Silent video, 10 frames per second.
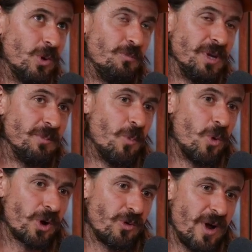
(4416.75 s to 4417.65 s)
you will be
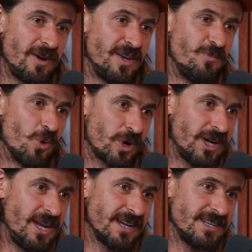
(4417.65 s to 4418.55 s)
more grounded, more
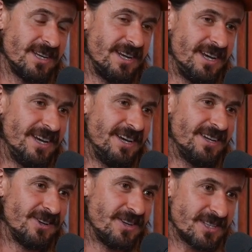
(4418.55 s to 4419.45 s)
connected
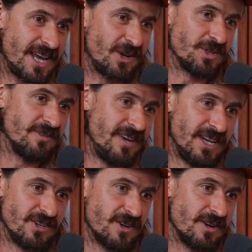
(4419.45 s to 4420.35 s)
to the cycles of
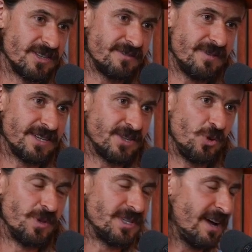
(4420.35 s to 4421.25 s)
nature as
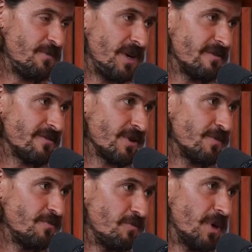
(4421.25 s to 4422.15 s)
humans have been
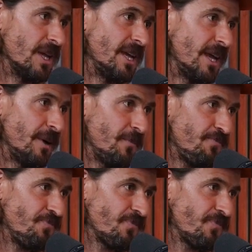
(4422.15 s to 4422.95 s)
for millennia.